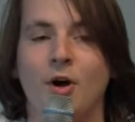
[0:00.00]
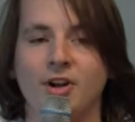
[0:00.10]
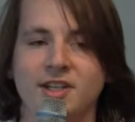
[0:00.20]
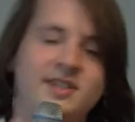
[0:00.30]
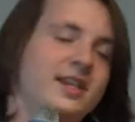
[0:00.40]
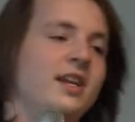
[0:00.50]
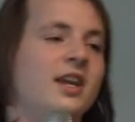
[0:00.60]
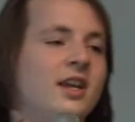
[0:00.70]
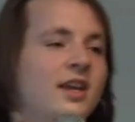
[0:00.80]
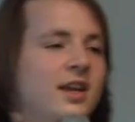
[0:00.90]
Party
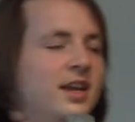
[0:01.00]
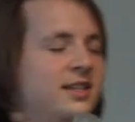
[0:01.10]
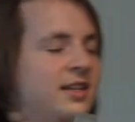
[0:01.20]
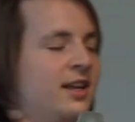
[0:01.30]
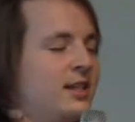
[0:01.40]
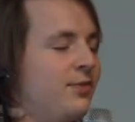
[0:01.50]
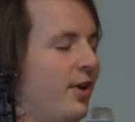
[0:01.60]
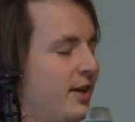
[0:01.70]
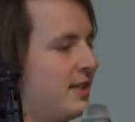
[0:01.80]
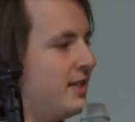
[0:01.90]
City isn't as
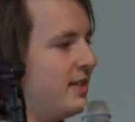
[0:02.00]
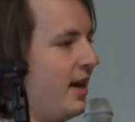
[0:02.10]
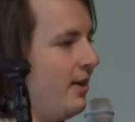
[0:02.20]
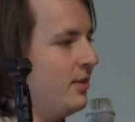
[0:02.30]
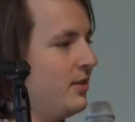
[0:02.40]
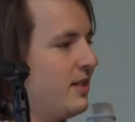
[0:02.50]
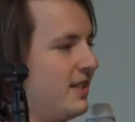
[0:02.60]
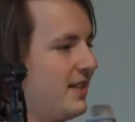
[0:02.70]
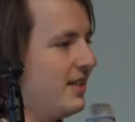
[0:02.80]
fun as it sounds.